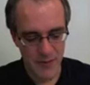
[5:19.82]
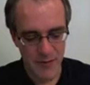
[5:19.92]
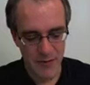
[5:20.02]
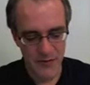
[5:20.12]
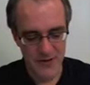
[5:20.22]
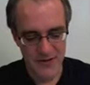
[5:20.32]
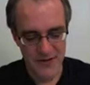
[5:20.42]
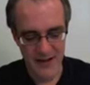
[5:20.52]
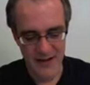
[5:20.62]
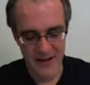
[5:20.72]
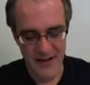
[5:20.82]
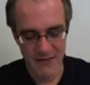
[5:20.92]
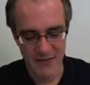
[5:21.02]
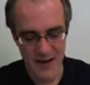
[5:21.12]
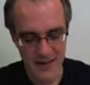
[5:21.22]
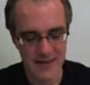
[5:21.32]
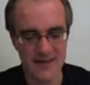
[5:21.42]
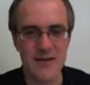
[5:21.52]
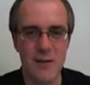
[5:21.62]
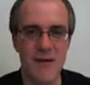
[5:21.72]
users likely to write
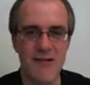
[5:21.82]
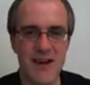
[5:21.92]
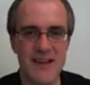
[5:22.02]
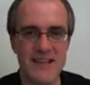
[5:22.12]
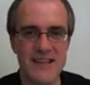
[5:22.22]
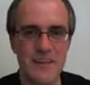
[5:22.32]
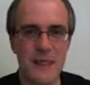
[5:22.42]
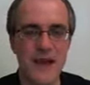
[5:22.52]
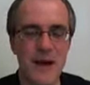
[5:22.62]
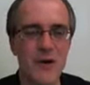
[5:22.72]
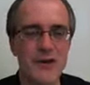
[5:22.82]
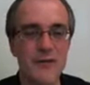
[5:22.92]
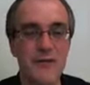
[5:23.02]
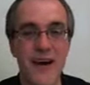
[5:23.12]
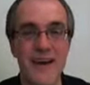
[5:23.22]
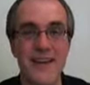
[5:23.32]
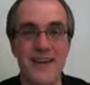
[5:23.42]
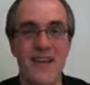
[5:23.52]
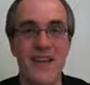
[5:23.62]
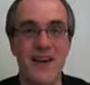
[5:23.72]
these queries? And what you find in a
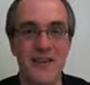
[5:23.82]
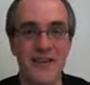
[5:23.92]
lot of